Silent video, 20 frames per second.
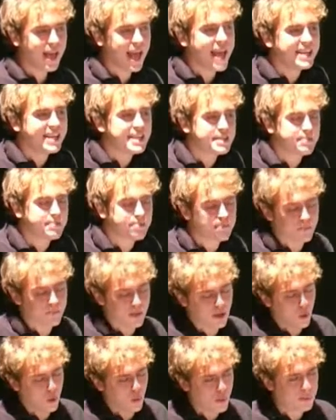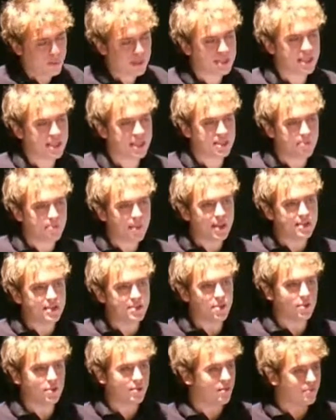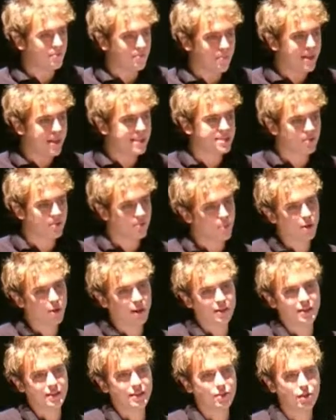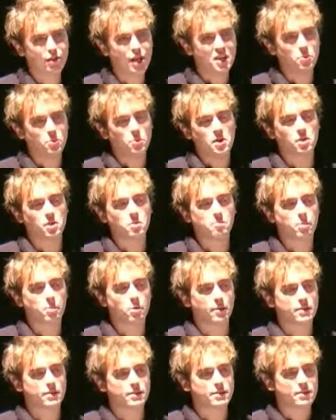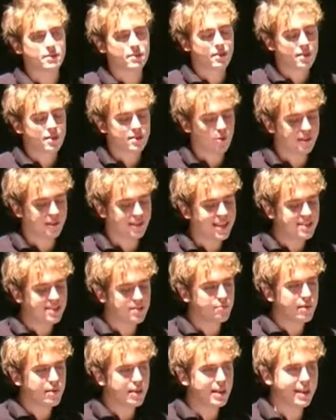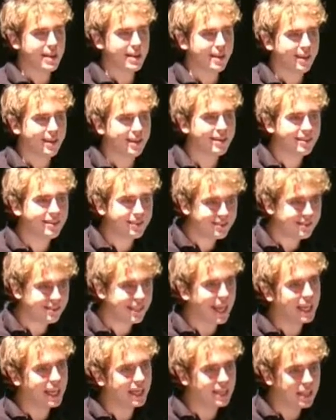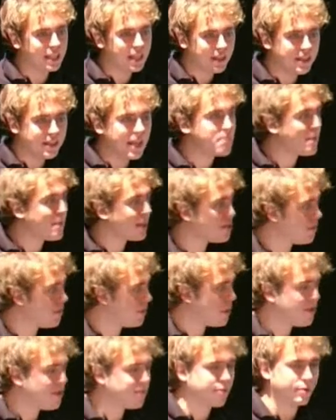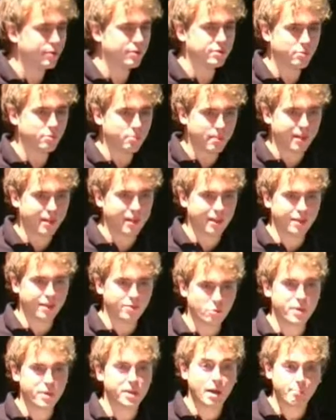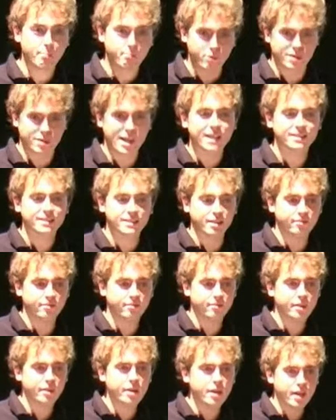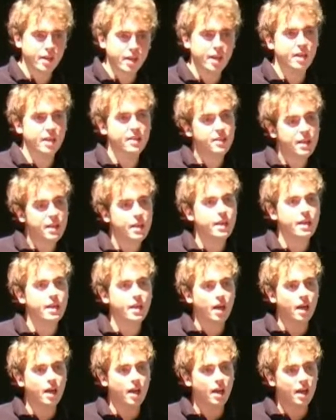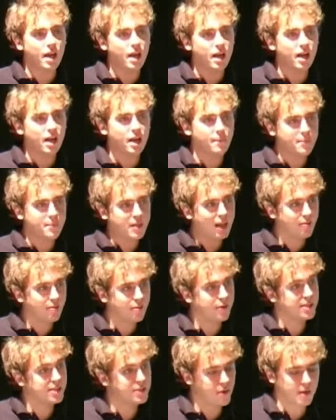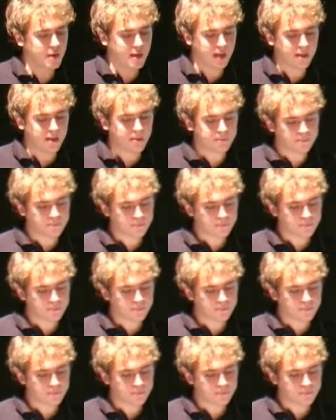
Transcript: And it's, we will see it's based on best-of-breed J2E components. So it doesn't really take that much of an effort to become productive in the Alfresco arena.